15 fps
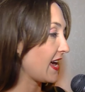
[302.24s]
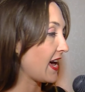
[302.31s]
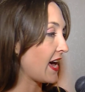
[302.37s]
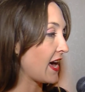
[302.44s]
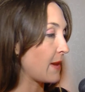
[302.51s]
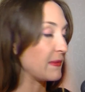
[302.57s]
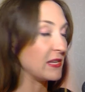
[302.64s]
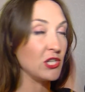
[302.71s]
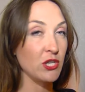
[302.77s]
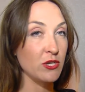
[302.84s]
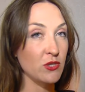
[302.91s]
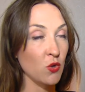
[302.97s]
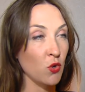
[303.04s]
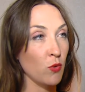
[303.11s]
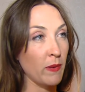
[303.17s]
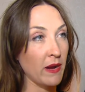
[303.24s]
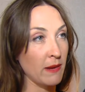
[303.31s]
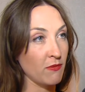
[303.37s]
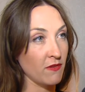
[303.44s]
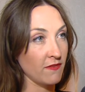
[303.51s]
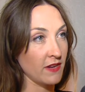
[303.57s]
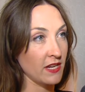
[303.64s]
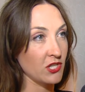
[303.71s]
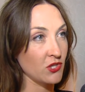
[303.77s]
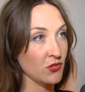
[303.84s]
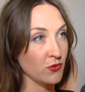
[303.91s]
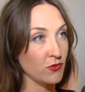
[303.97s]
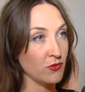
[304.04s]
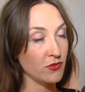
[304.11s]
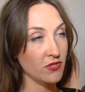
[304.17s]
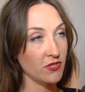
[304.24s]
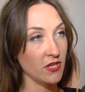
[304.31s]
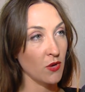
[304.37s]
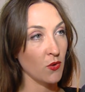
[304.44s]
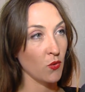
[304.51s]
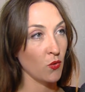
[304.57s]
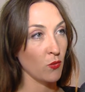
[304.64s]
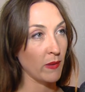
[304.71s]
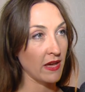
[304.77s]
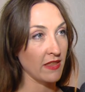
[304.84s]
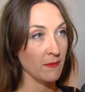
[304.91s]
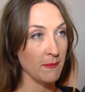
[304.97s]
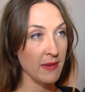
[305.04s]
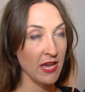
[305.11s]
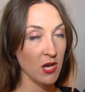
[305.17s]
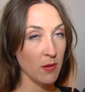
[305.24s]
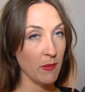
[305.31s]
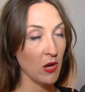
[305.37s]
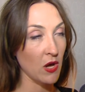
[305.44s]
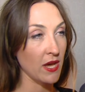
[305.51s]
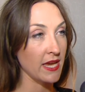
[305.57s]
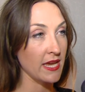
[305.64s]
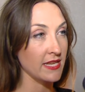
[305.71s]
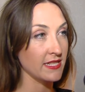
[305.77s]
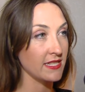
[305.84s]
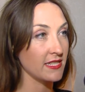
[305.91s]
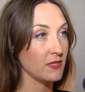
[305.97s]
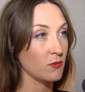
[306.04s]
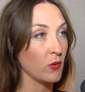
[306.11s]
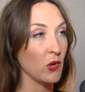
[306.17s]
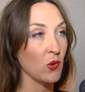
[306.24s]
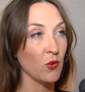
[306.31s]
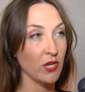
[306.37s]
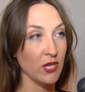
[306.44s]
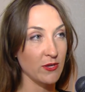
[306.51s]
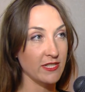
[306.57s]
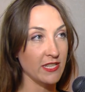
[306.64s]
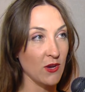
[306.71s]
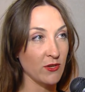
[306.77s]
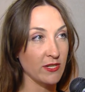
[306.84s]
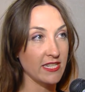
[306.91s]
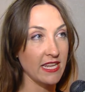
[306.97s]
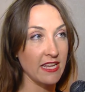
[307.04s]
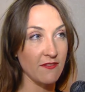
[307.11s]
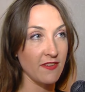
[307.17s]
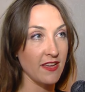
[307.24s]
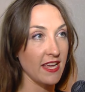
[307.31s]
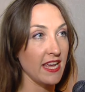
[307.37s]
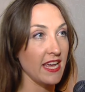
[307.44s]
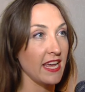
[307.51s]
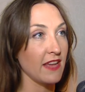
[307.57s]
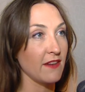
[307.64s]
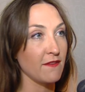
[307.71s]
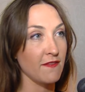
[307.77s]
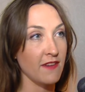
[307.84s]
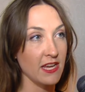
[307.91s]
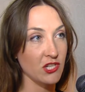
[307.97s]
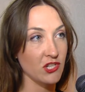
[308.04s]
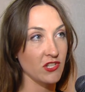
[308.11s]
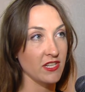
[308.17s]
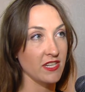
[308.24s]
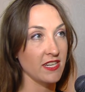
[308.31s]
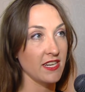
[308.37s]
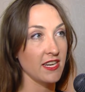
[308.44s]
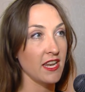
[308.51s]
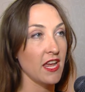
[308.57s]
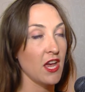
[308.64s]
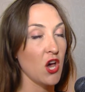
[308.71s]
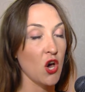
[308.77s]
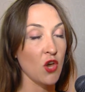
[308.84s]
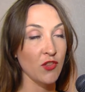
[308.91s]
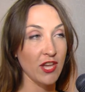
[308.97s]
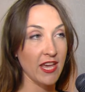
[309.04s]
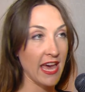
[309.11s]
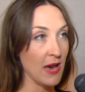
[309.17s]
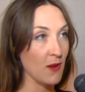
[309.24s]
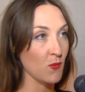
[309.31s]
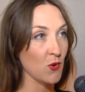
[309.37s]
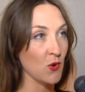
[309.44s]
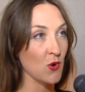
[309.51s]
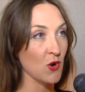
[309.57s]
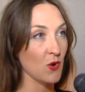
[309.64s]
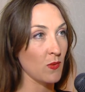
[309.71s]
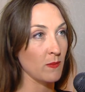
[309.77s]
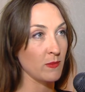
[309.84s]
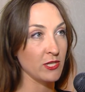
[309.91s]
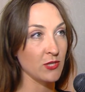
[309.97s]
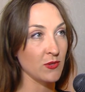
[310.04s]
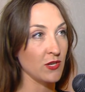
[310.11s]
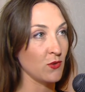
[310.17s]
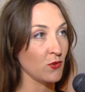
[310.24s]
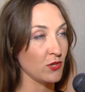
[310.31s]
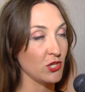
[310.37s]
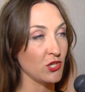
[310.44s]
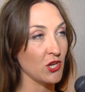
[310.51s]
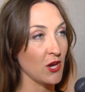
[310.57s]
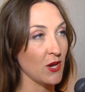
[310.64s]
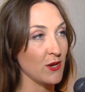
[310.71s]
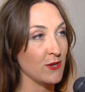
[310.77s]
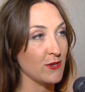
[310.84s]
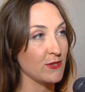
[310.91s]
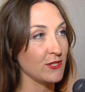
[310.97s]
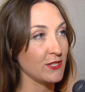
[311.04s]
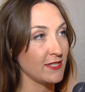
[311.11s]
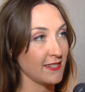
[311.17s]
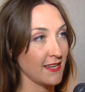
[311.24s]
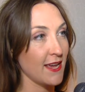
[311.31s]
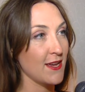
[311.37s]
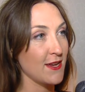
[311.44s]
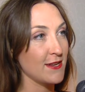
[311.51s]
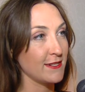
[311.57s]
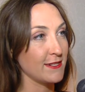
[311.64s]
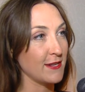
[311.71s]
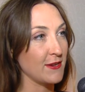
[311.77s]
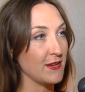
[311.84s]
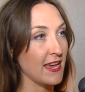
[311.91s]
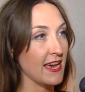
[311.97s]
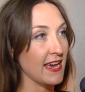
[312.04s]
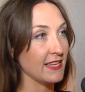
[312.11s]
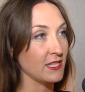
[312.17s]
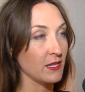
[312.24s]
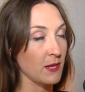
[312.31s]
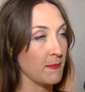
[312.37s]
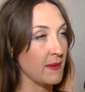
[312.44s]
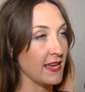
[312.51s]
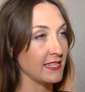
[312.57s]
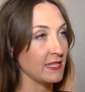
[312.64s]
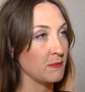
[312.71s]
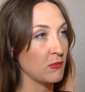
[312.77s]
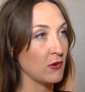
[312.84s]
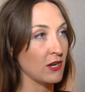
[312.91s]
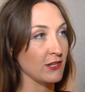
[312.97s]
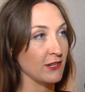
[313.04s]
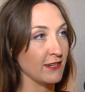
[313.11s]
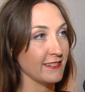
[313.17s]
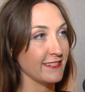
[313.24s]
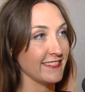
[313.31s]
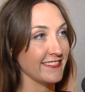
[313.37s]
Um, it's used all by professionals, so all by the makeup artists. We all use it on TV and fashion, on the catwalk when we're doing all the shows. So yeah, it's an amazing product.